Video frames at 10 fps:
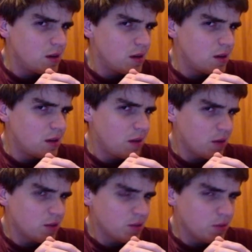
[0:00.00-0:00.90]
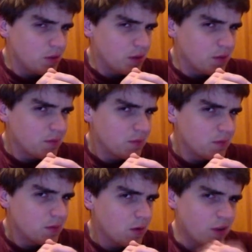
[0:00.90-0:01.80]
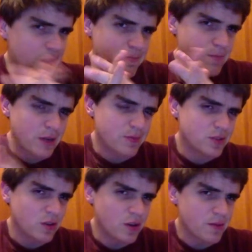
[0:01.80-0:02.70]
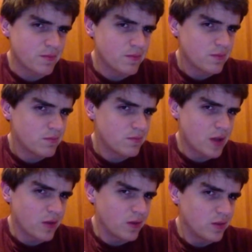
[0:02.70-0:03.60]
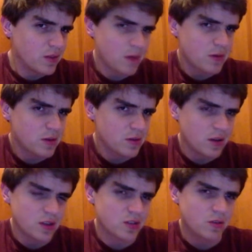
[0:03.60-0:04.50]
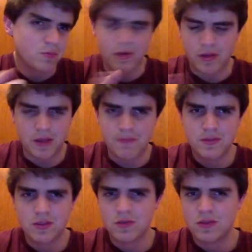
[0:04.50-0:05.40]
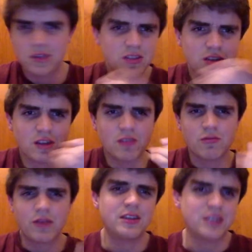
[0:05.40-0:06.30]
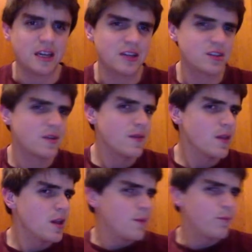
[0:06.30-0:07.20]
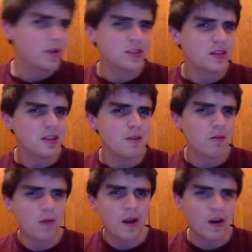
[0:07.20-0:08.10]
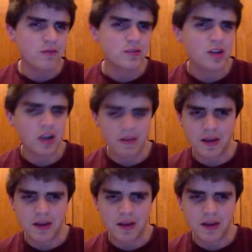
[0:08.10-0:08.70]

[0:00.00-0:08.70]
that would also burn it. Or if I picked up sodium metal, that would also burn them. So this isn't a great test, but it's something to be aware of when we're talking about